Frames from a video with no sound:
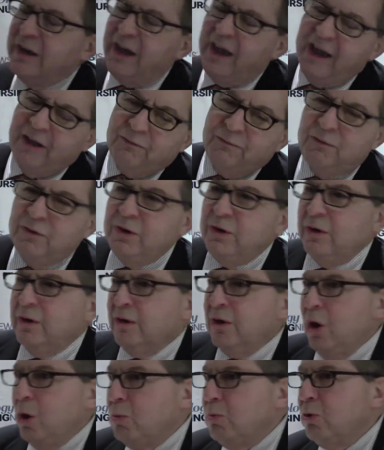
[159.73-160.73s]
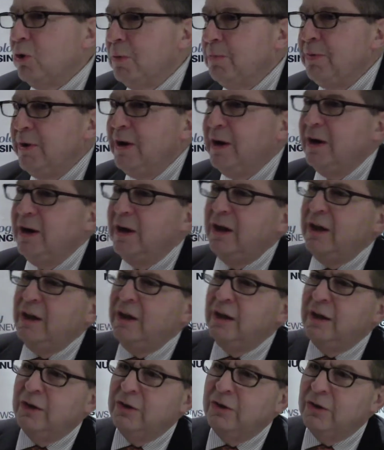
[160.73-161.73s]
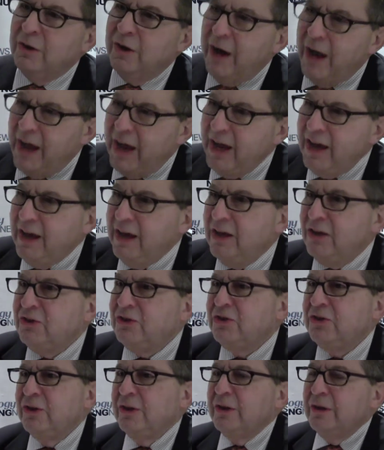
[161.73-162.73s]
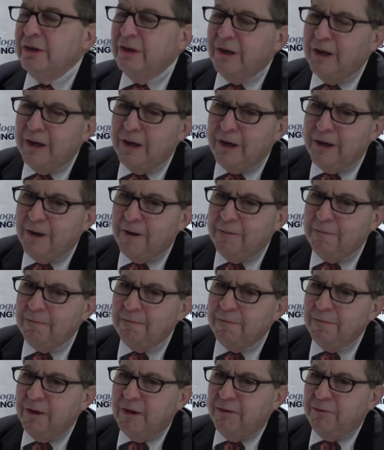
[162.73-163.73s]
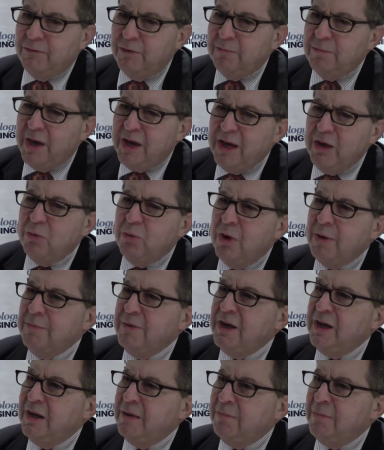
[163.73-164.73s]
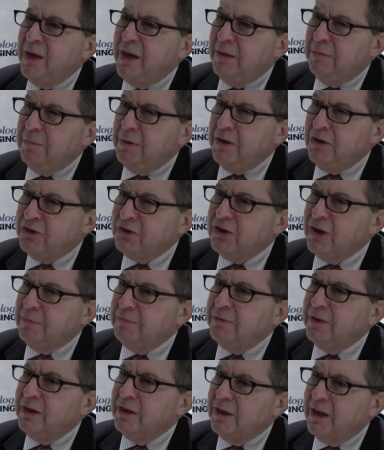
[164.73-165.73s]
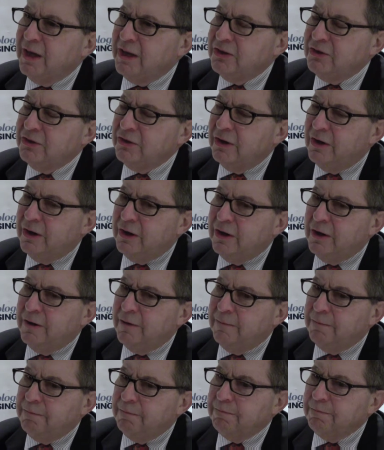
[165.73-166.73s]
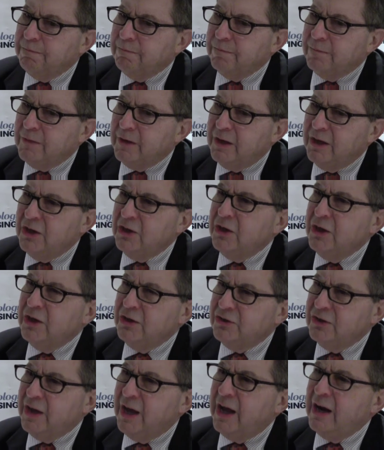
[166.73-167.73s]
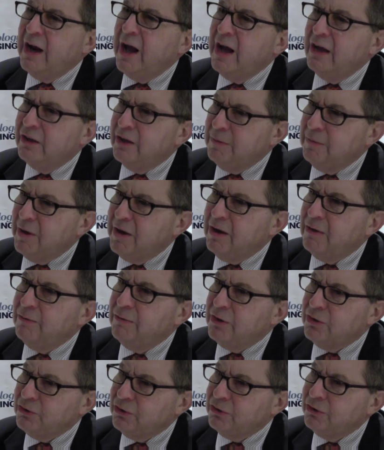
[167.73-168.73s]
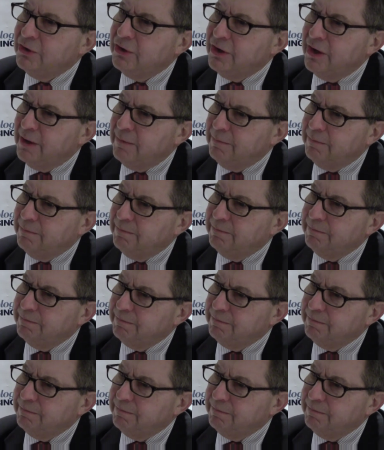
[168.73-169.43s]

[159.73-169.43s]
account for your comorbidity and your age. Um, for many women, it may be something that um, is not highly beneficial to them.